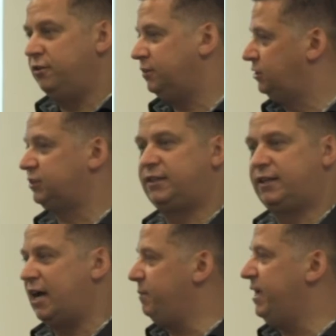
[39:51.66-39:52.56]
Just
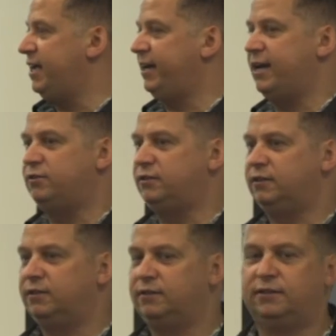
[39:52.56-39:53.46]
got to be in and out.
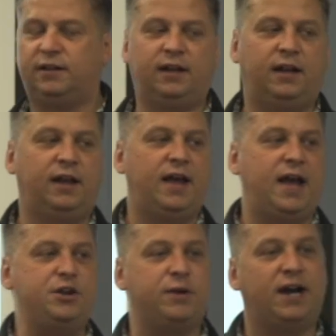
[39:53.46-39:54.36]

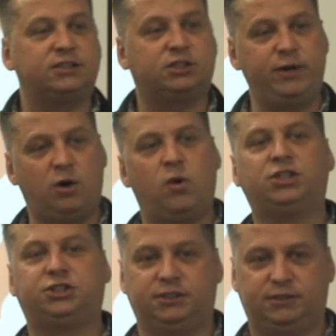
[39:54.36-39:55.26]
And you ask 3
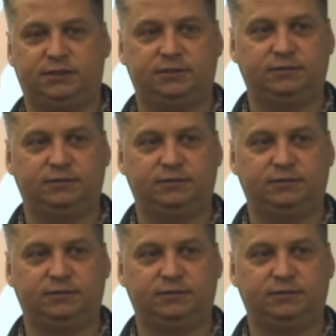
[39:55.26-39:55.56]
questions.